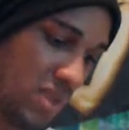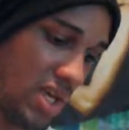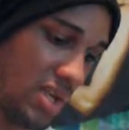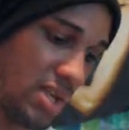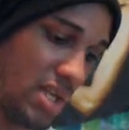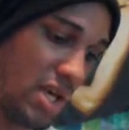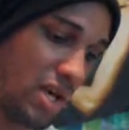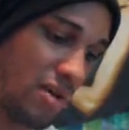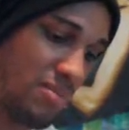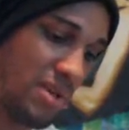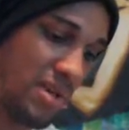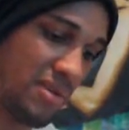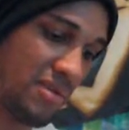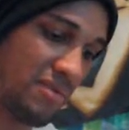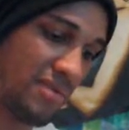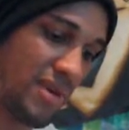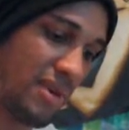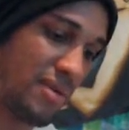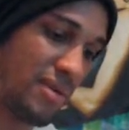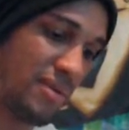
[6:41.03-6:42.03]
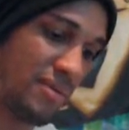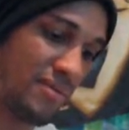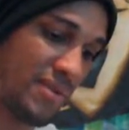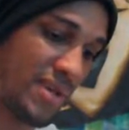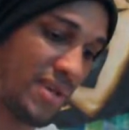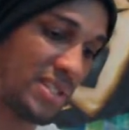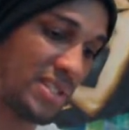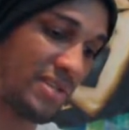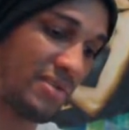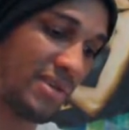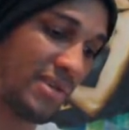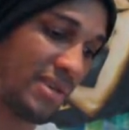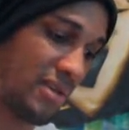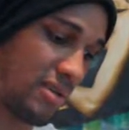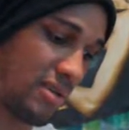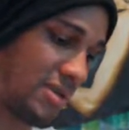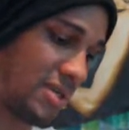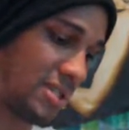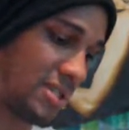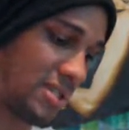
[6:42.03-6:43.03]
now being very offensive and
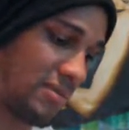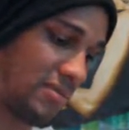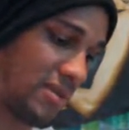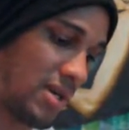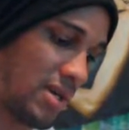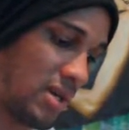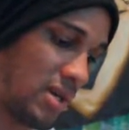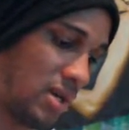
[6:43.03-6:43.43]
aggressive,